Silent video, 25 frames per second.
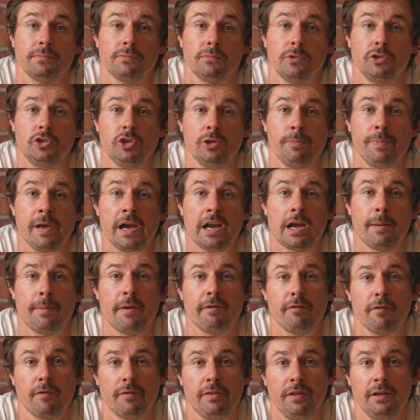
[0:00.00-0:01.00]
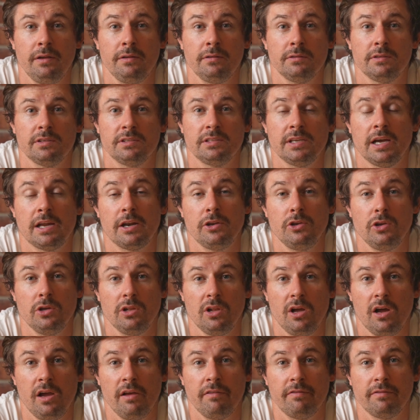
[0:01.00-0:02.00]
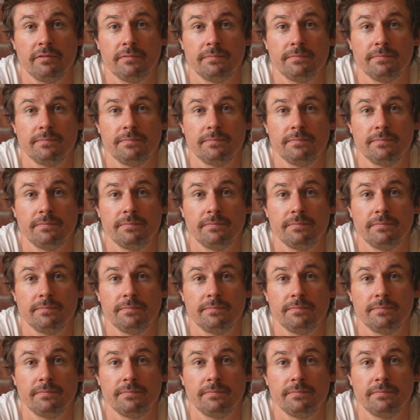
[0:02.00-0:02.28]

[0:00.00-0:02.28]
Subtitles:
would you pack up everything to start a new life?